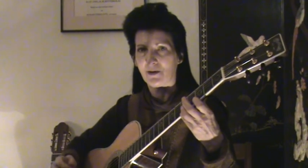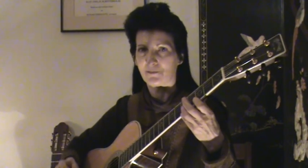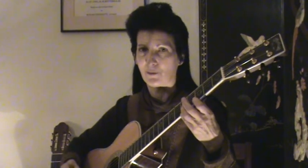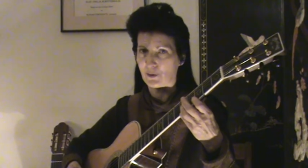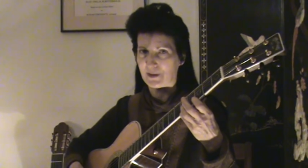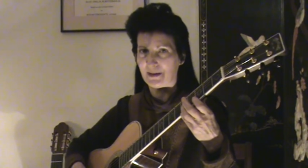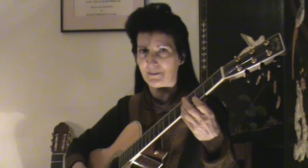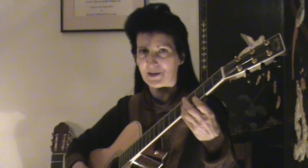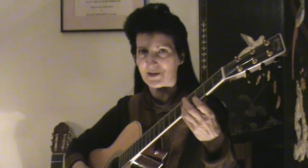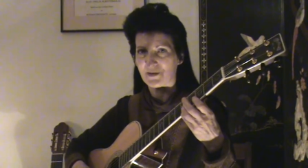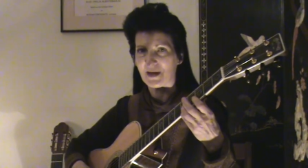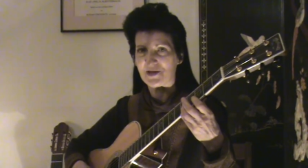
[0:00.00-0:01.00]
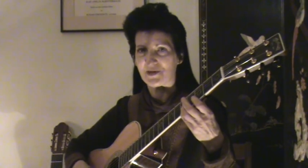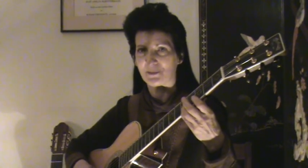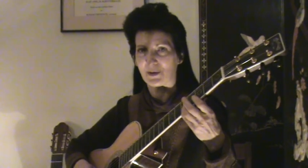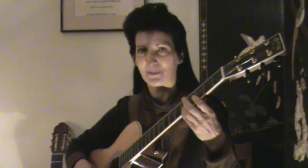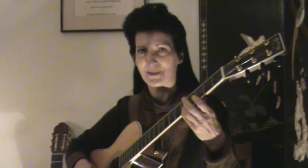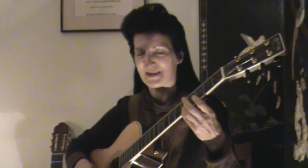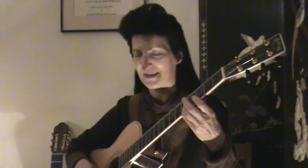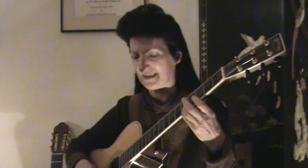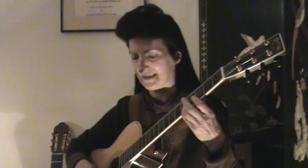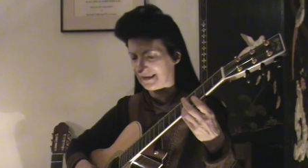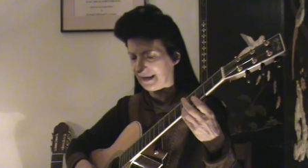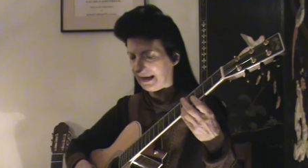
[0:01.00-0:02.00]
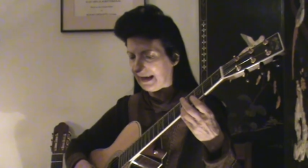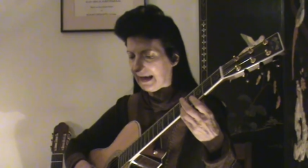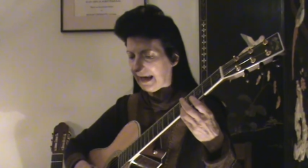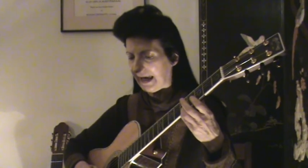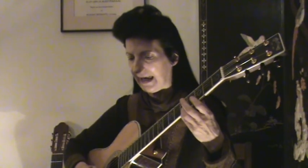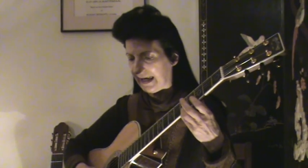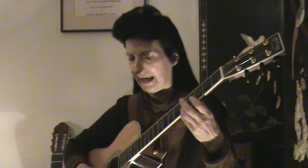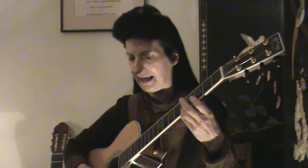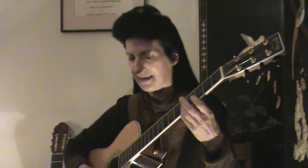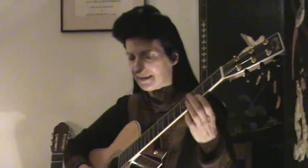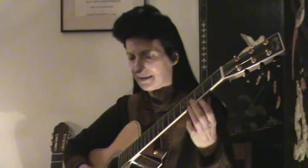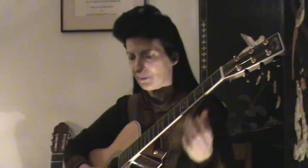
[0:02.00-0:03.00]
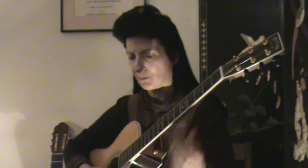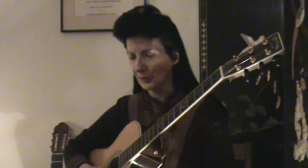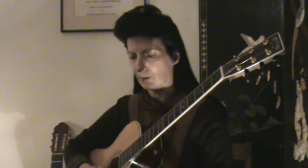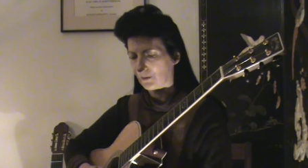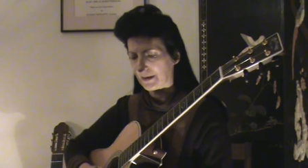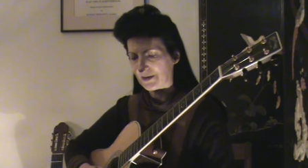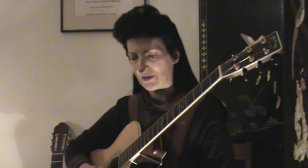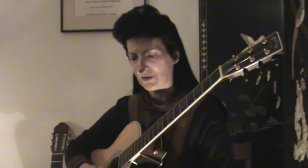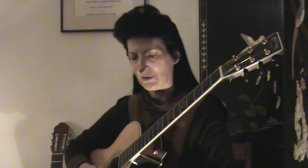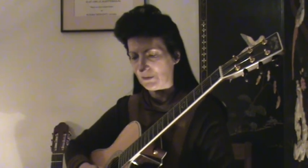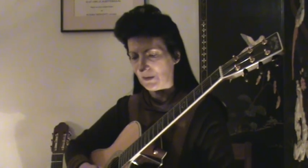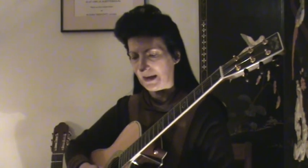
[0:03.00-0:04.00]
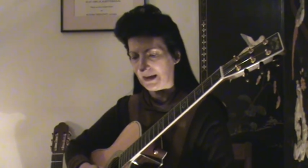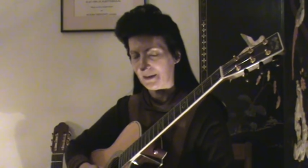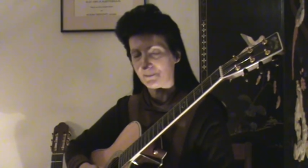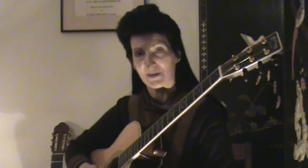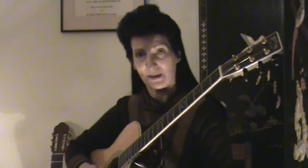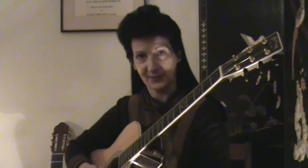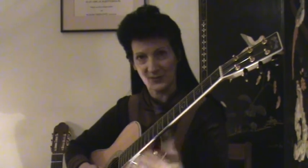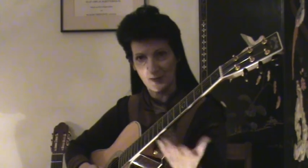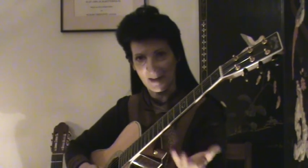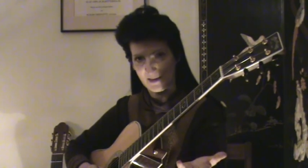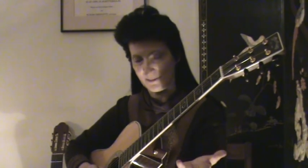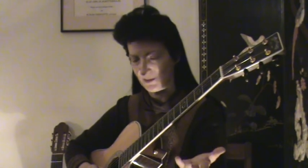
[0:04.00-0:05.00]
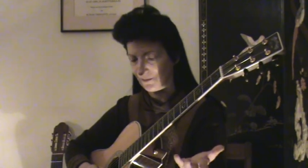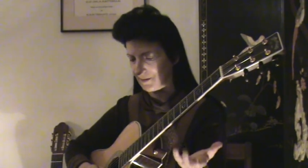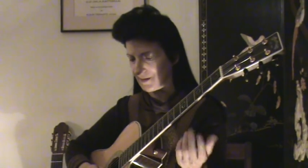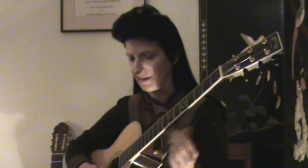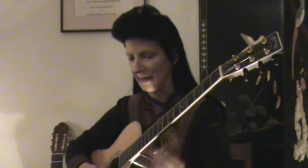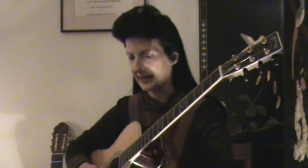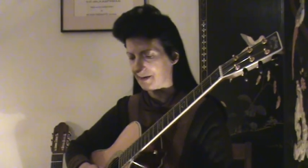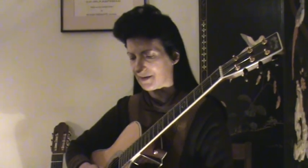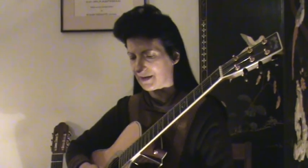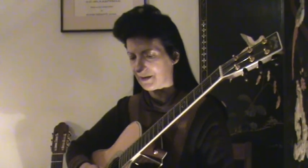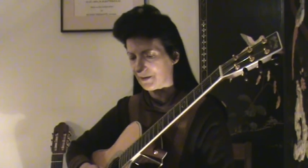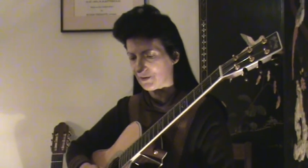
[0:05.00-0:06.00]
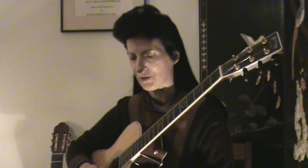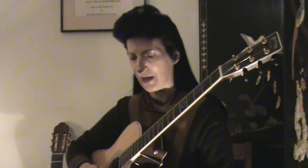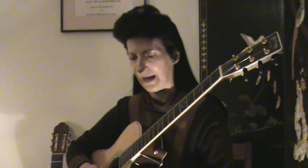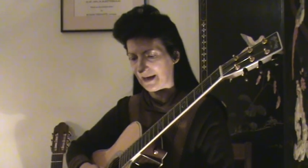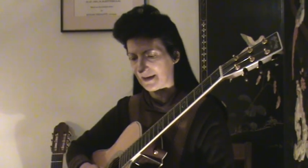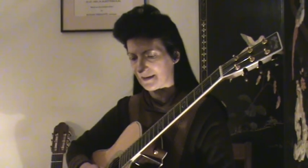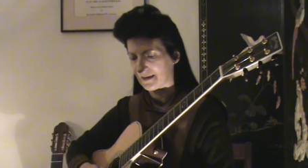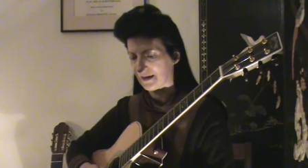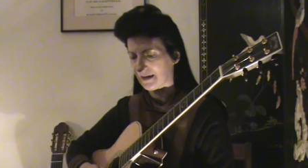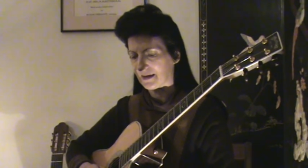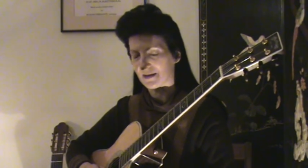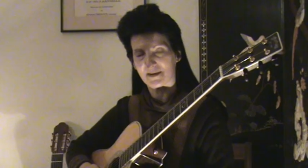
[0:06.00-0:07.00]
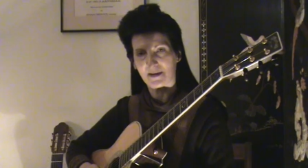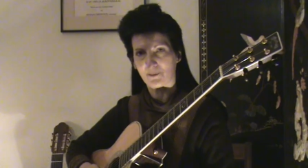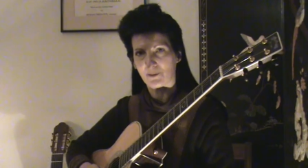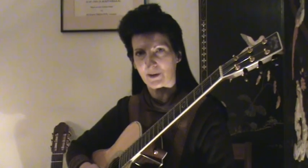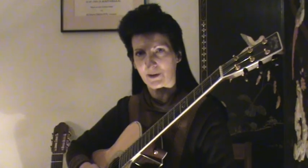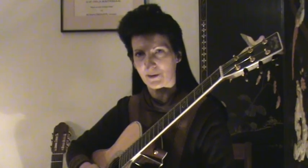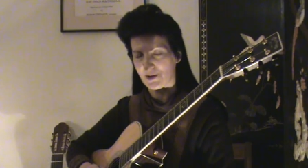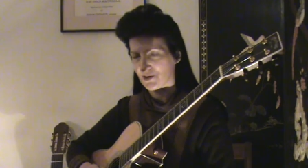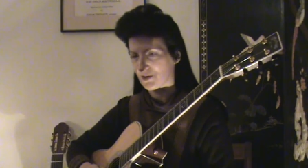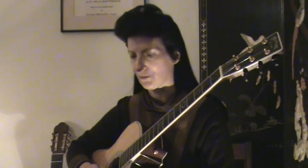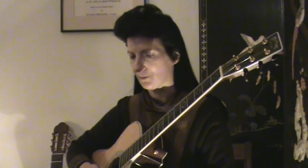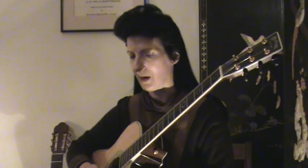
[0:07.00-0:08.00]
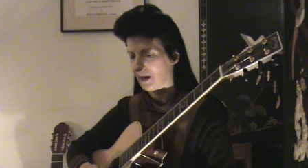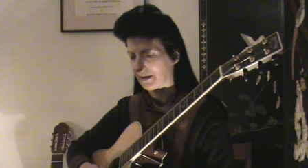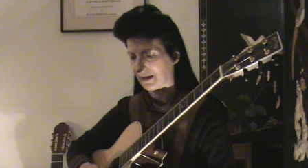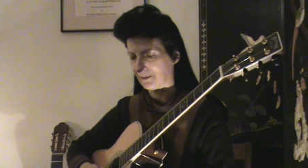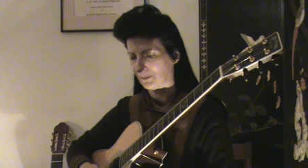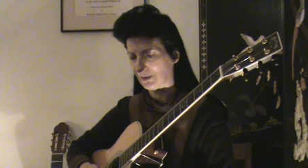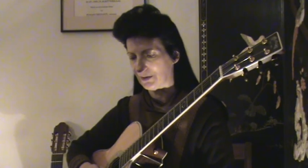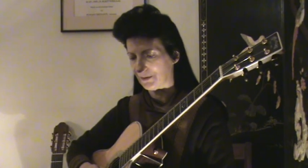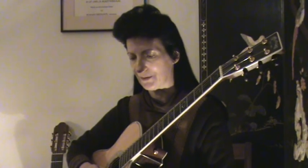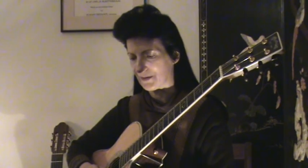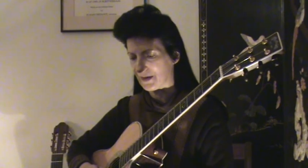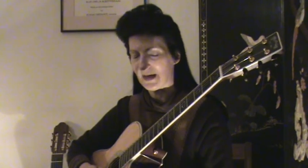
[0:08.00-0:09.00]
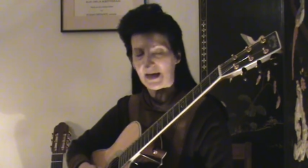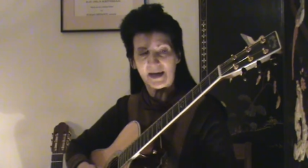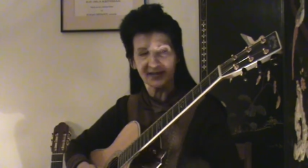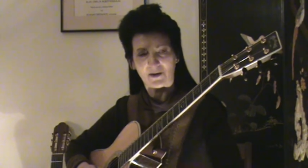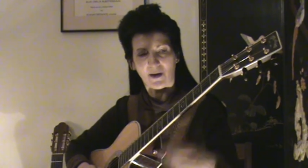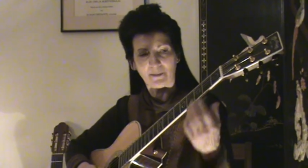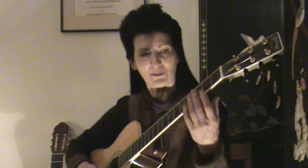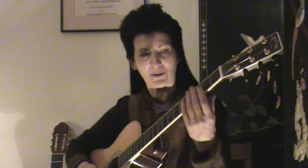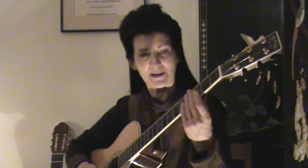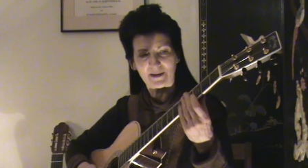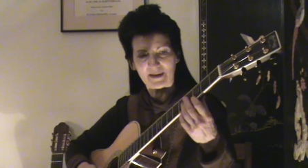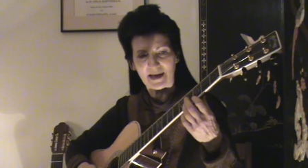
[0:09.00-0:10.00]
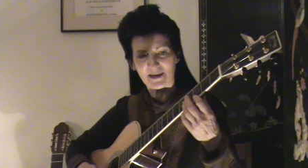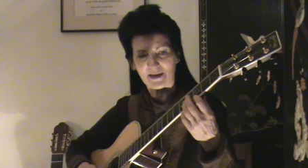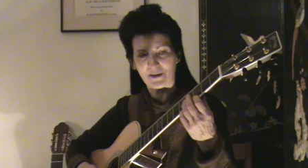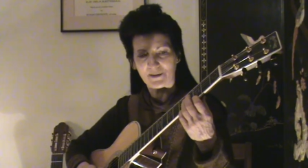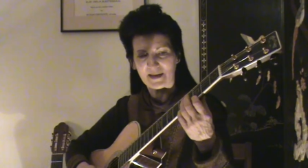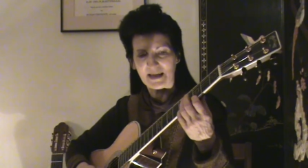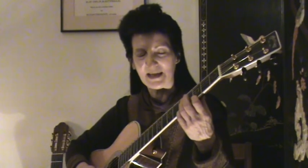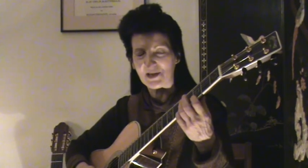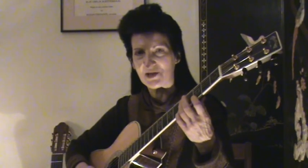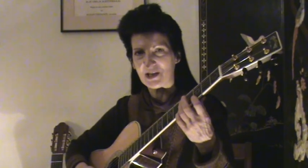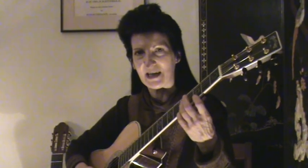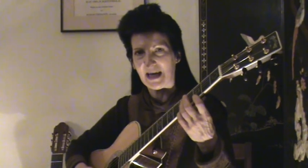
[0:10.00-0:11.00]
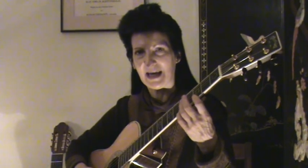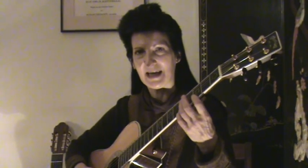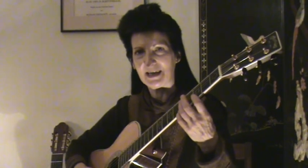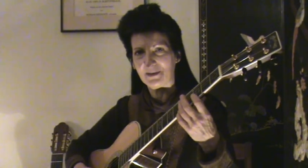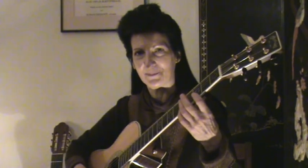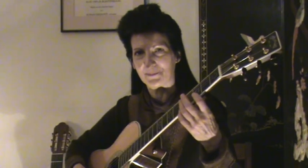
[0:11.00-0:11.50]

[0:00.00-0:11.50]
for demonstration purposes. And we're going to uh, demonstrate some different styles here jazz, contemporary Christian, rock, and blues. So I'm going to take the notes E, G, A.